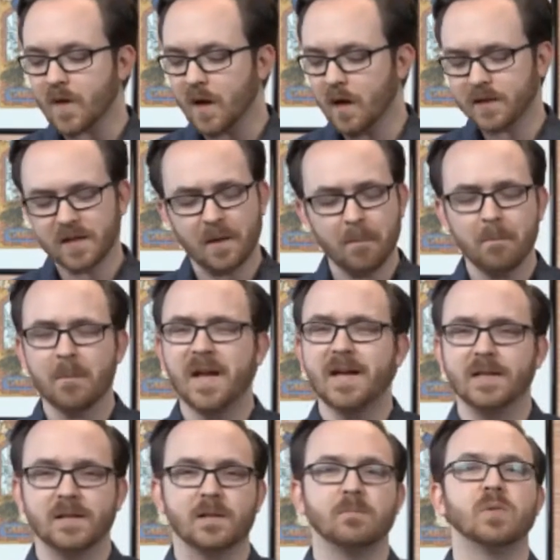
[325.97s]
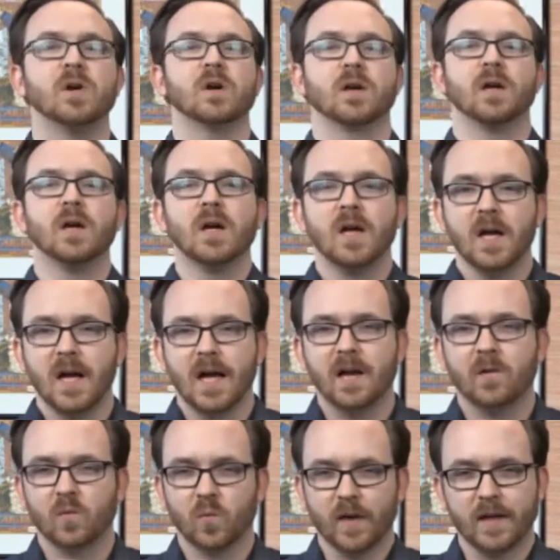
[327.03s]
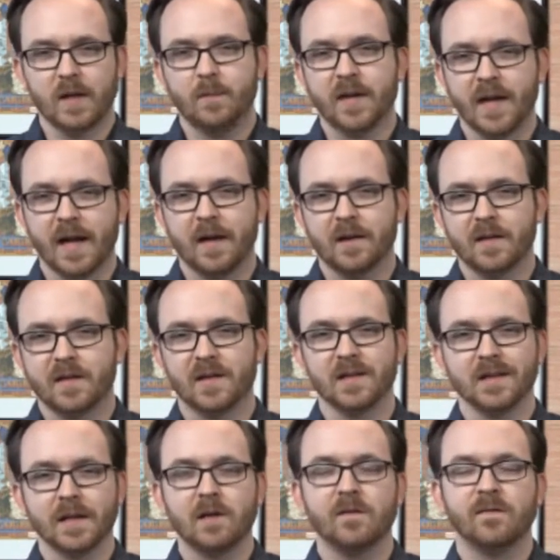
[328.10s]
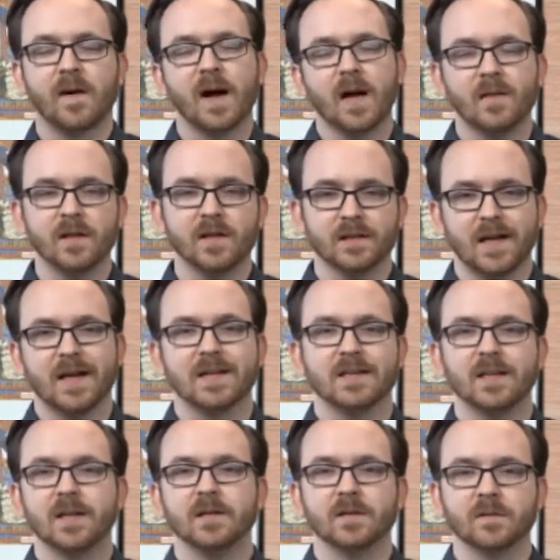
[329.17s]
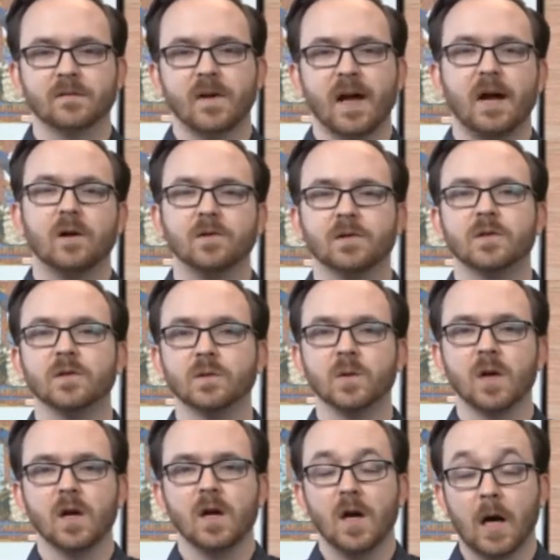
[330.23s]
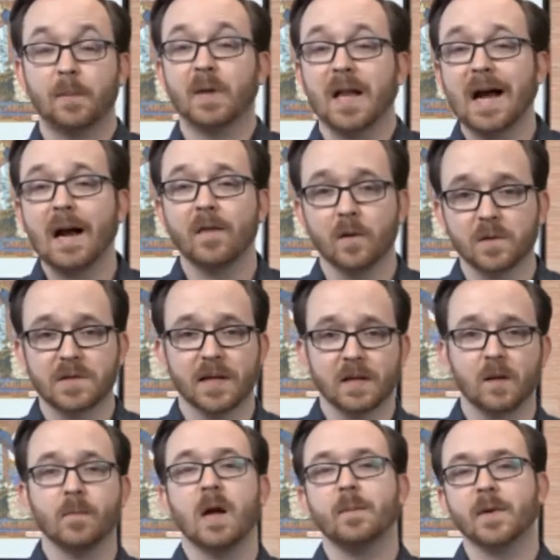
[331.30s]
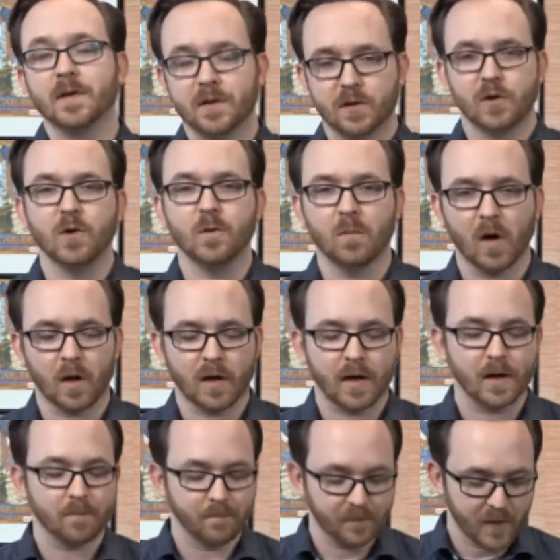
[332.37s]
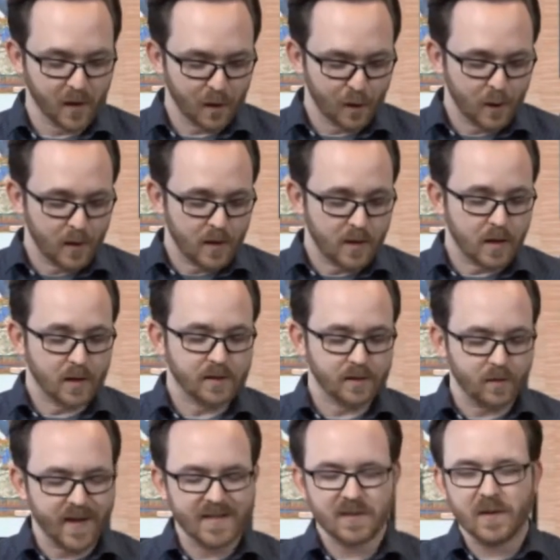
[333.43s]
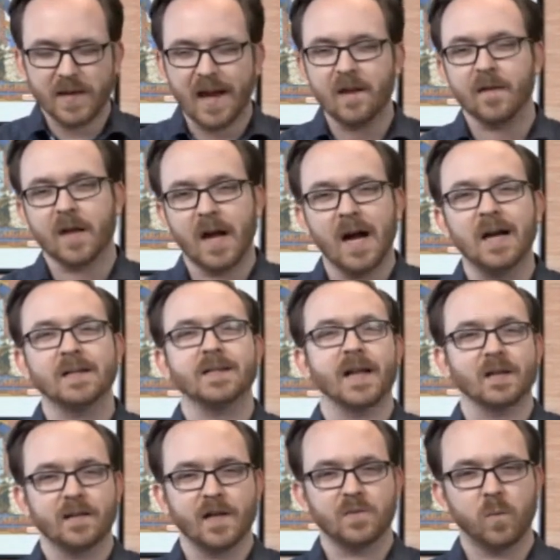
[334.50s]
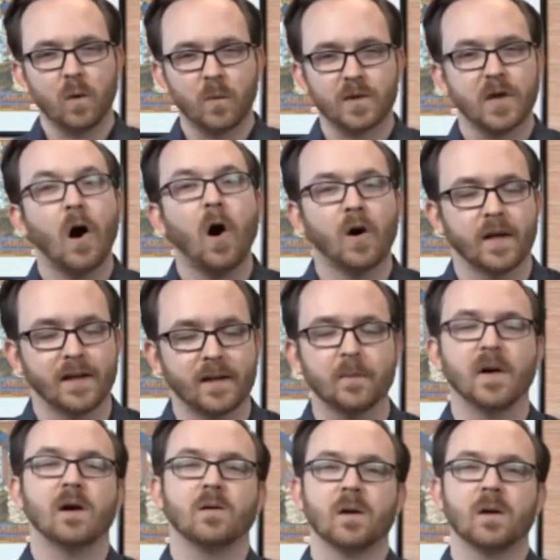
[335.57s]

It's an amazing book, and it really began to solidify this idea of how to apply those 10 commandments to marketing. So that's kind of the context. That's what we're talking about.